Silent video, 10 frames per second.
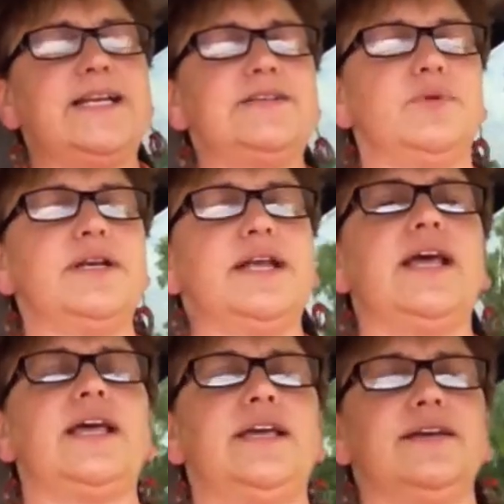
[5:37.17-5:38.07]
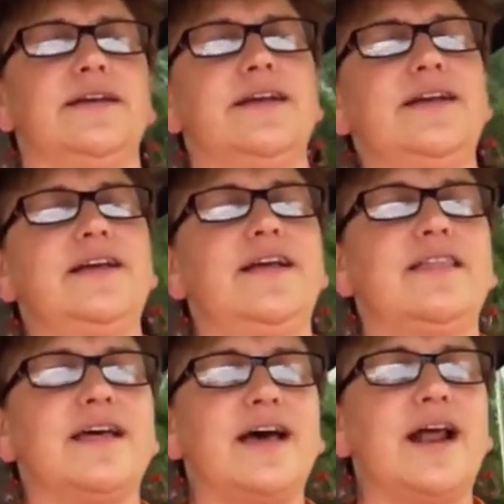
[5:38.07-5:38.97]
one day
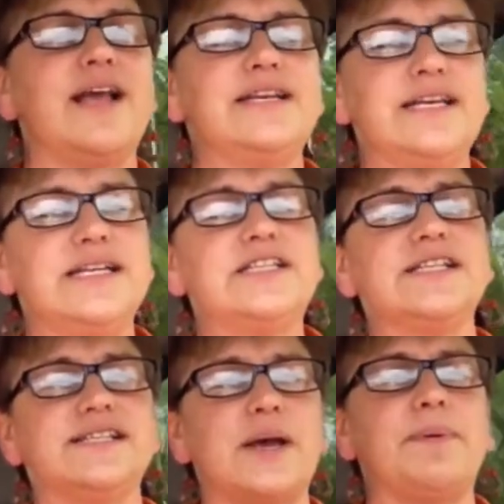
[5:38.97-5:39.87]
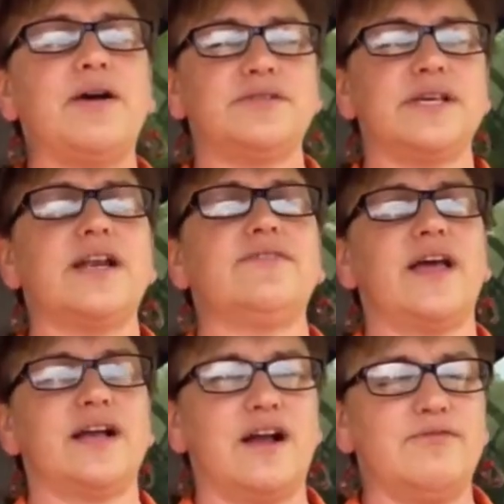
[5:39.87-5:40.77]
that I needed to step outside of
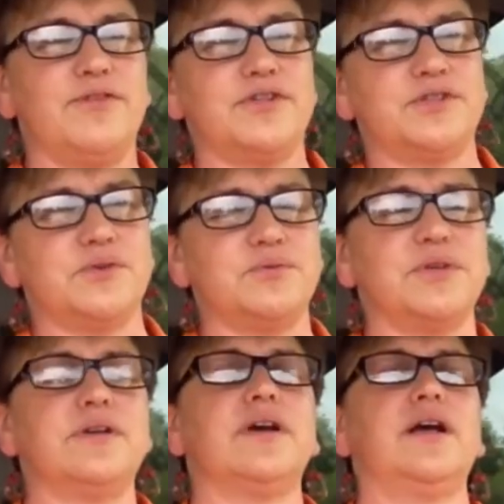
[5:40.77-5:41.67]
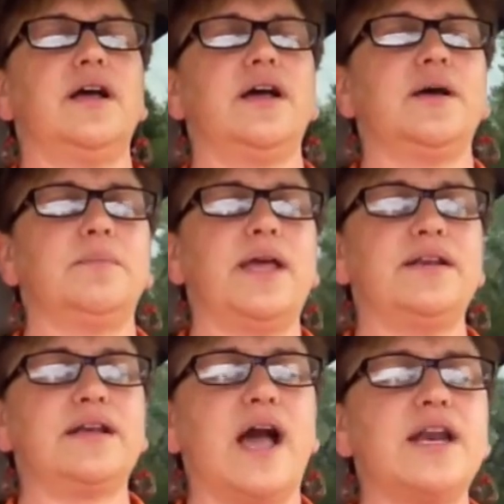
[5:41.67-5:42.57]
that comfort zone
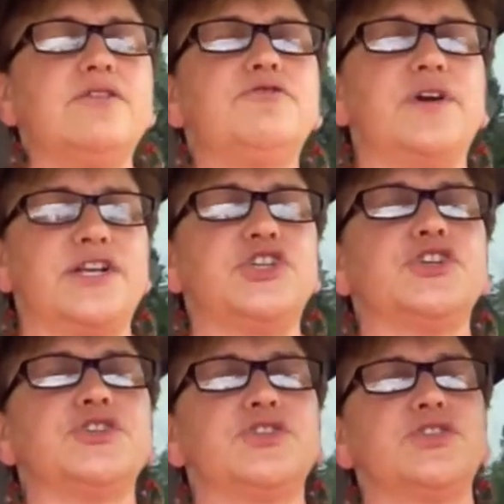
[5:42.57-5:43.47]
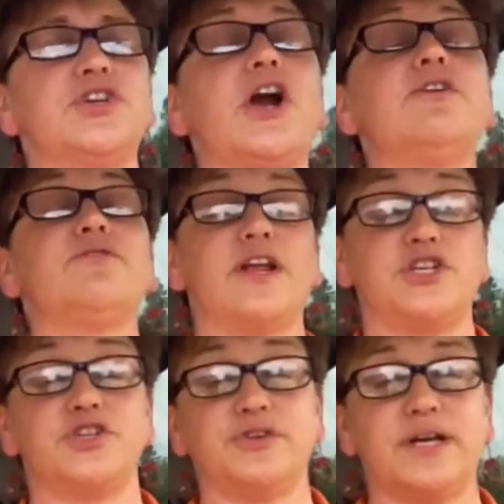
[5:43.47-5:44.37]
and kind of start
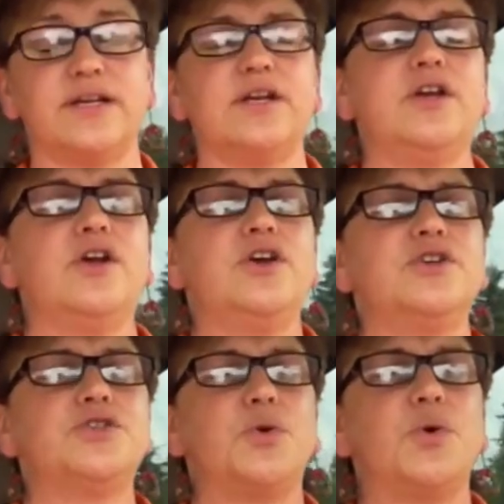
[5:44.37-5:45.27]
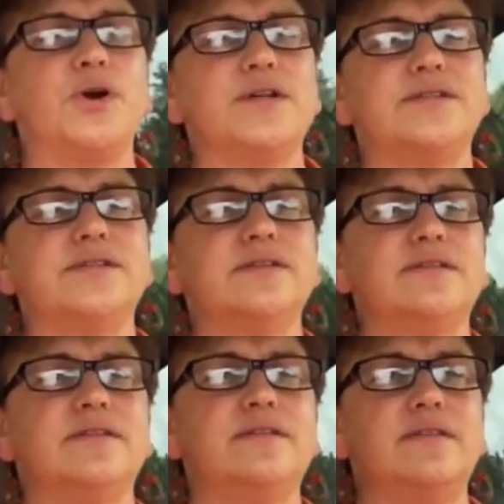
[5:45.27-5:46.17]
venturing towards
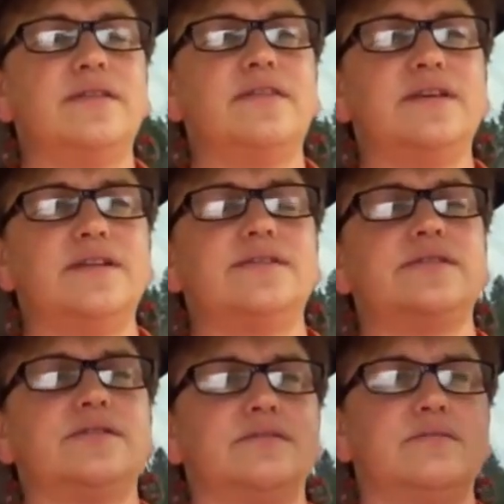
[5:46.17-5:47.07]
this